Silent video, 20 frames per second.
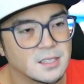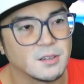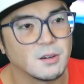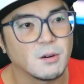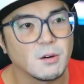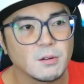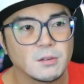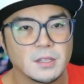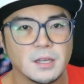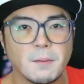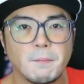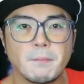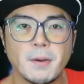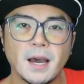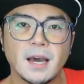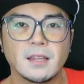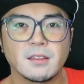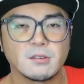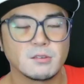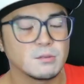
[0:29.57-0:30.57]
Oakley
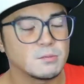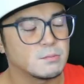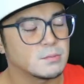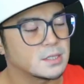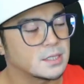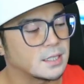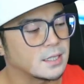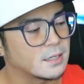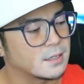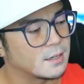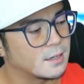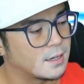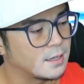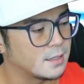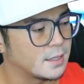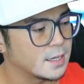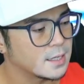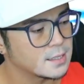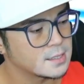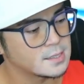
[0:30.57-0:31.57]
Bathroom Sink
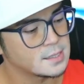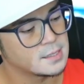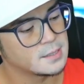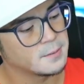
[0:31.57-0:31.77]
LX,